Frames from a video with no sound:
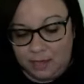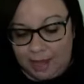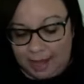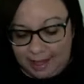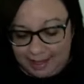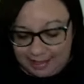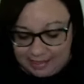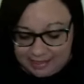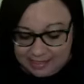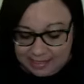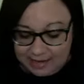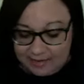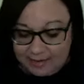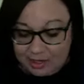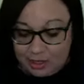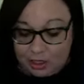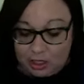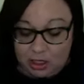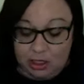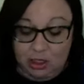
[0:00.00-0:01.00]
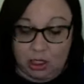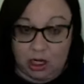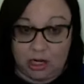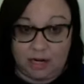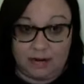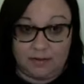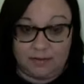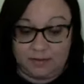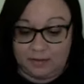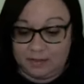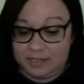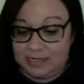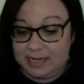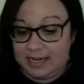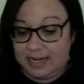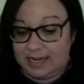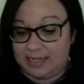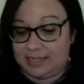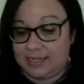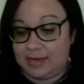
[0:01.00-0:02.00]
I like to give out a lot of
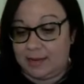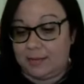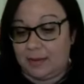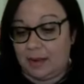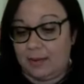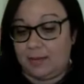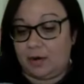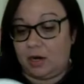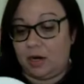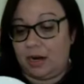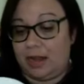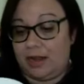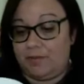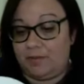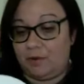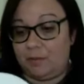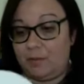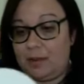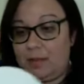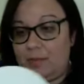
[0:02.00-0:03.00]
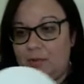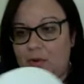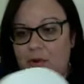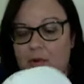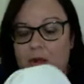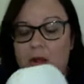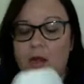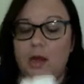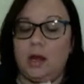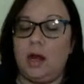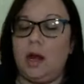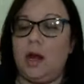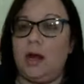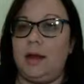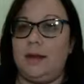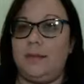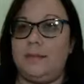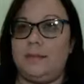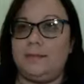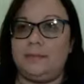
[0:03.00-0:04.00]
tickets at my party for people.
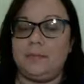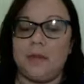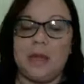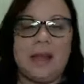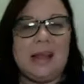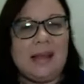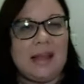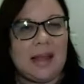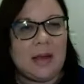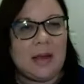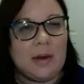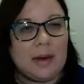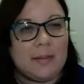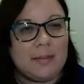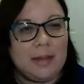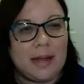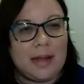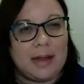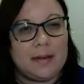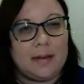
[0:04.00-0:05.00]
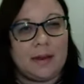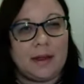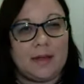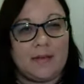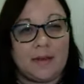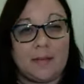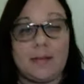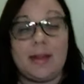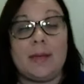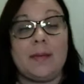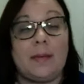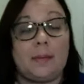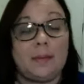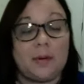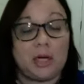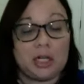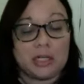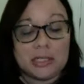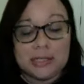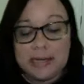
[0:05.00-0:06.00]
Um, like when I'm playing, if I play my
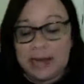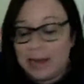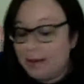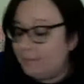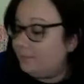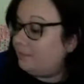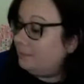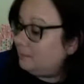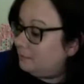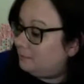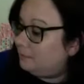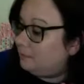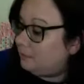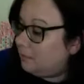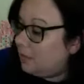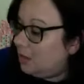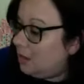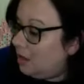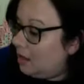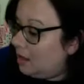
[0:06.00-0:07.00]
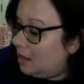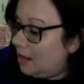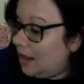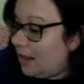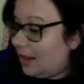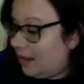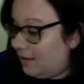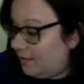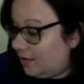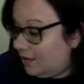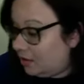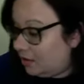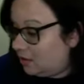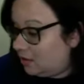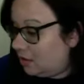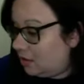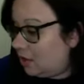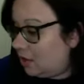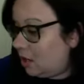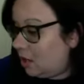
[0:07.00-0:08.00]
purse game, I give
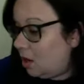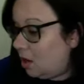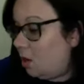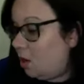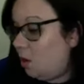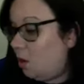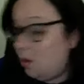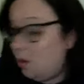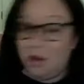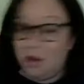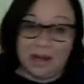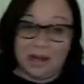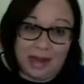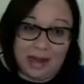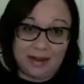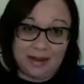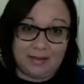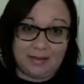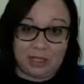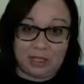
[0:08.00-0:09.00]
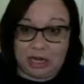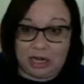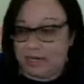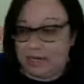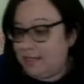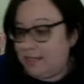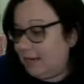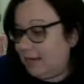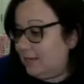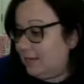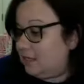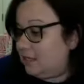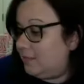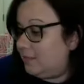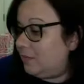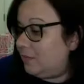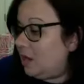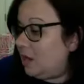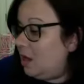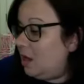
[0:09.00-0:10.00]
out a whole heck of a lot of
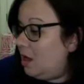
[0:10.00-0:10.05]
tickets.